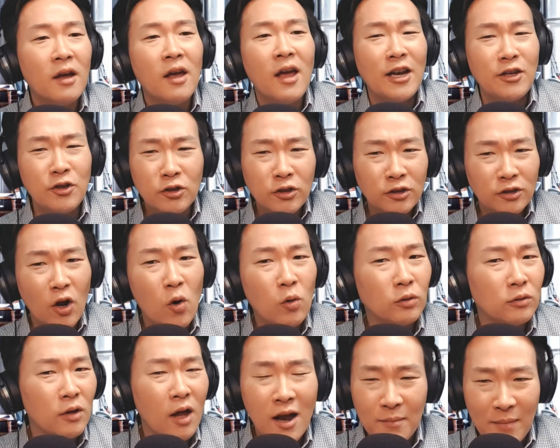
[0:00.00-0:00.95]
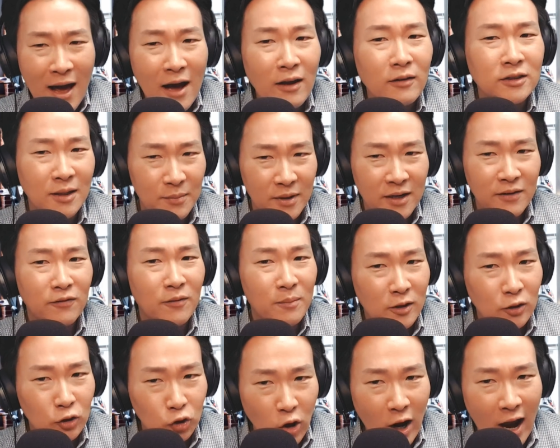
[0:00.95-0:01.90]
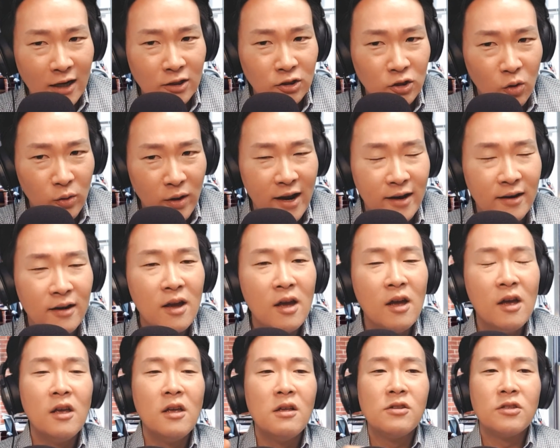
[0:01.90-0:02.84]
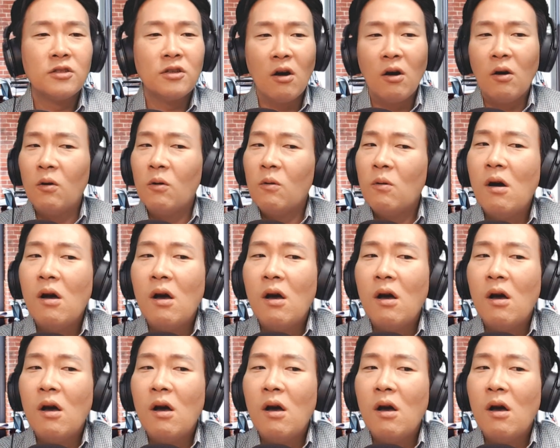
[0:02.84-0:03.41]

And you can know a lot about somebody from their trash, okay? So